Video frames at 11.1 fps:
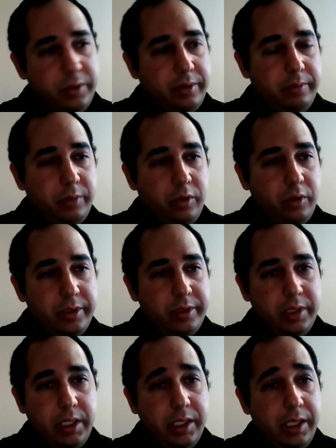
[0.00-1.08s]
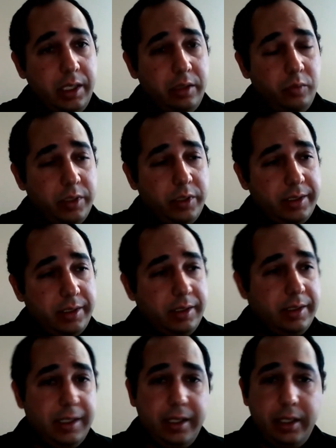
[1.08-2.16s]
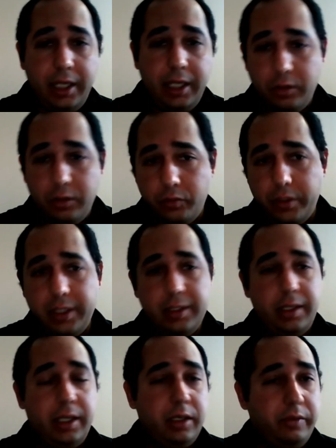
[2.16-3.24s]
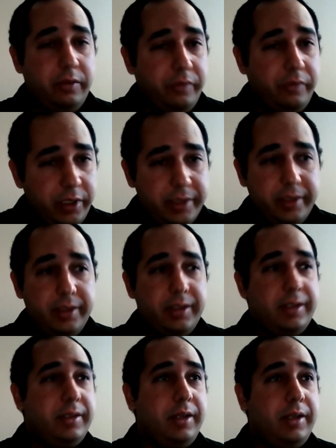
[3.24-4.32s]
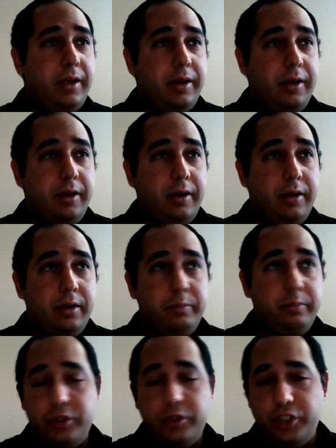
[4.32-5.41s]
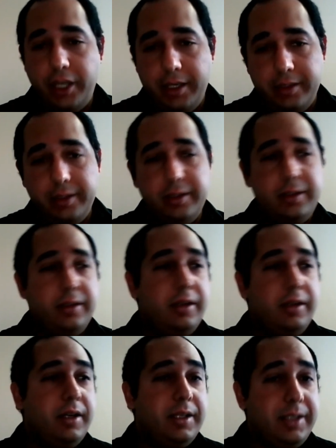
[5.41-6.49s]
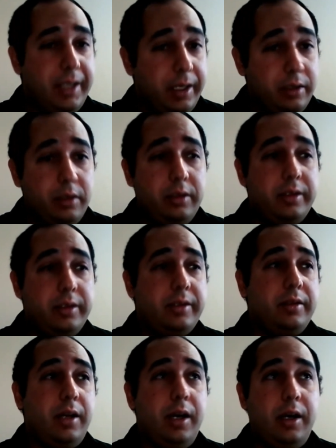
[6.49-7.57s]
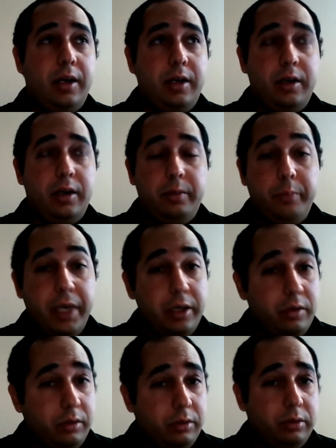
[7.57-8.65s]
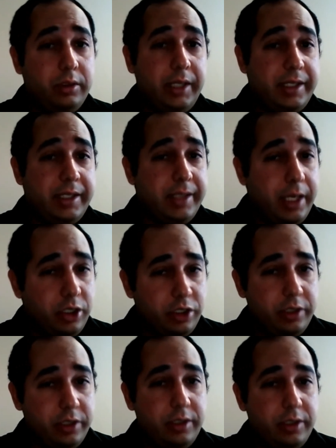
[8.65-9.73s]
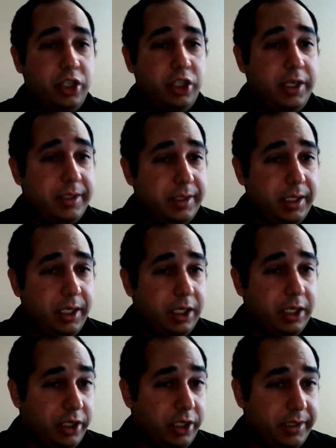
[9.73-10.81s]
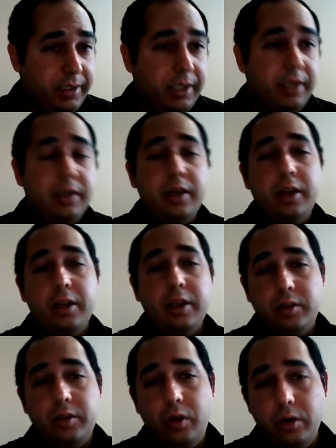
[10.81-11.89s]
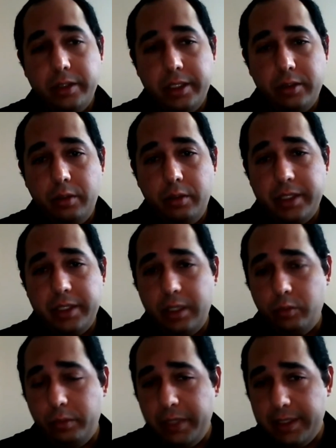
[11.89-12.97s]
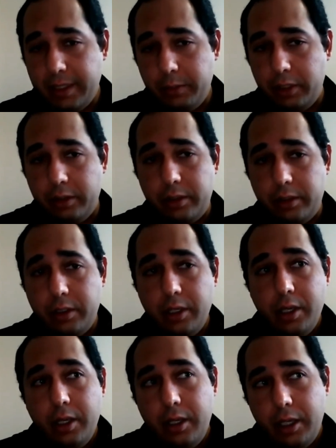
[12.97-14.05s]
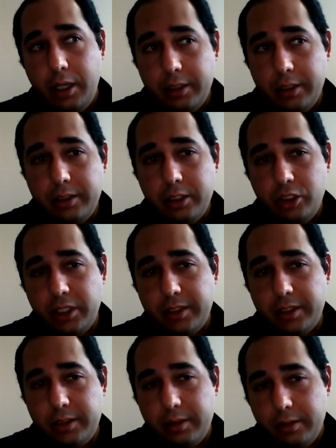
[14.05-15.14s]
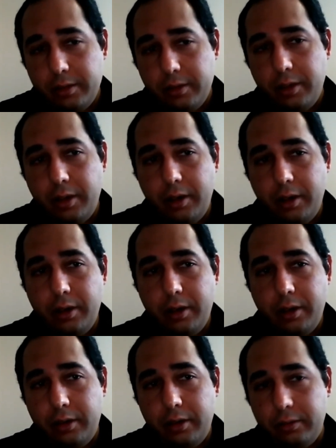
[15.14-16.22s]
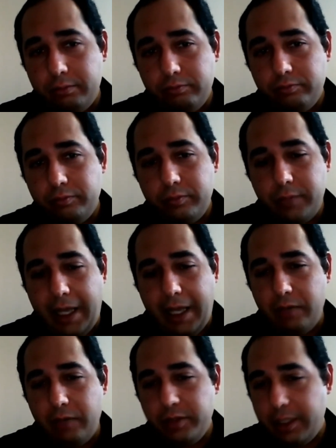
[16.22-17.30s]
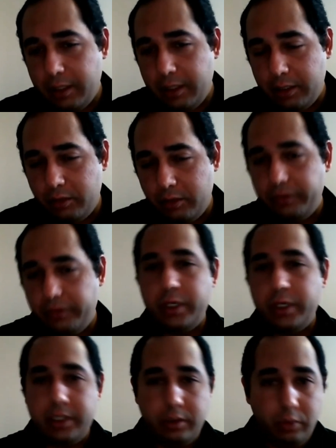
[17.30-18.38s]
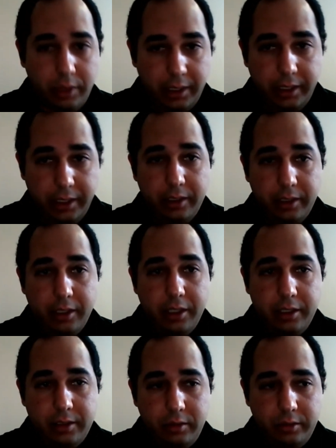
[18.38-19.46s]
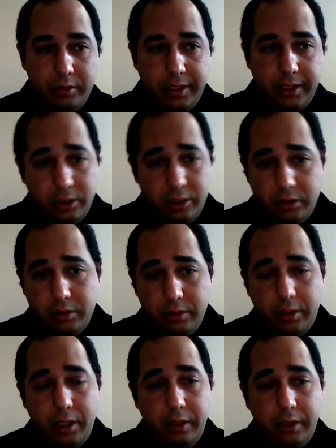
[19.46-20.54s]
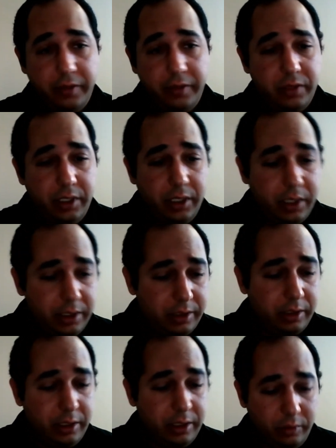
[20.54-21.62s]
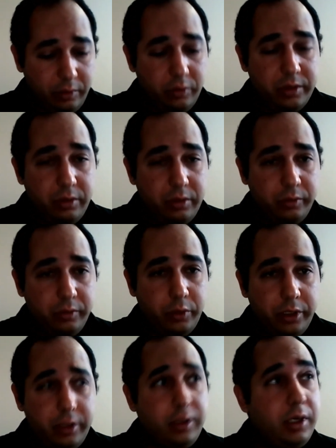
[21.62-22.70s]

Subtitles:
because they're dealing with the daily entries like invoices, purchases, sales, payroll, taxation, GST, HST. So all these topics, it will be similar. And it's just how the software is look like. So Sage 50 is good software.